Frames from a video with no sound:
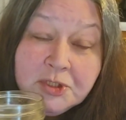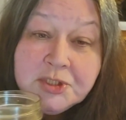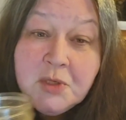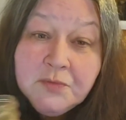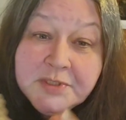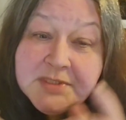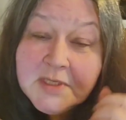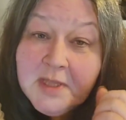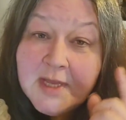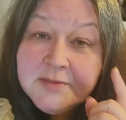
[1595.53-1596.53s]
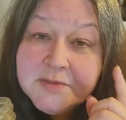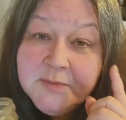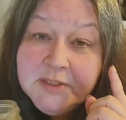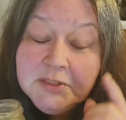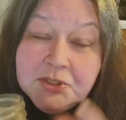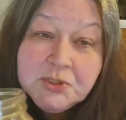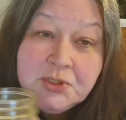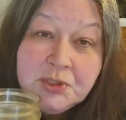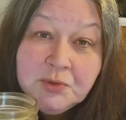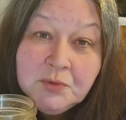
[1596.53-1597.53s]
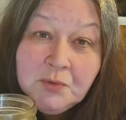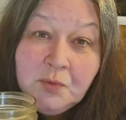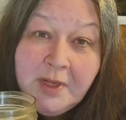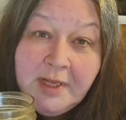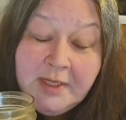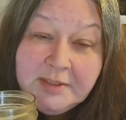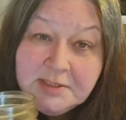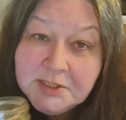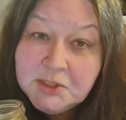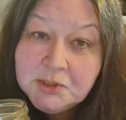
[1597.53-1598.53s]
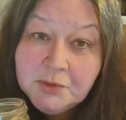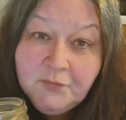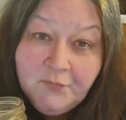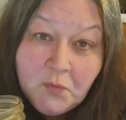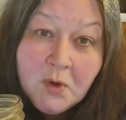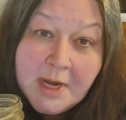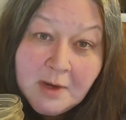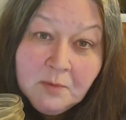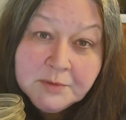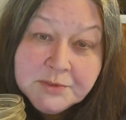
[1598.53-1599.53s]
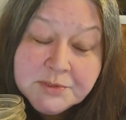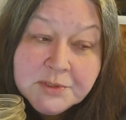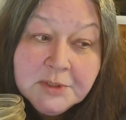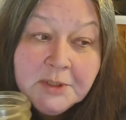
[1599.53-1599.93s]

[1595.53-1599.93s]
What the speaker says: So this allows me to do a tincture in 4 hours.